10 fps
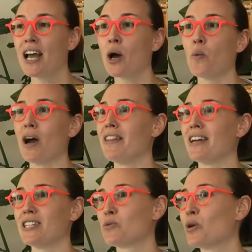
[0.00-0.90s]
whether
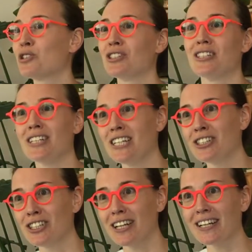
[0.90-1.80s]
it's washing the
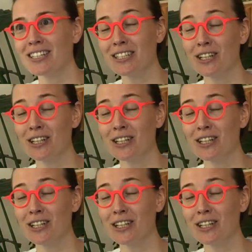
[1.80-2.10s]
dishes,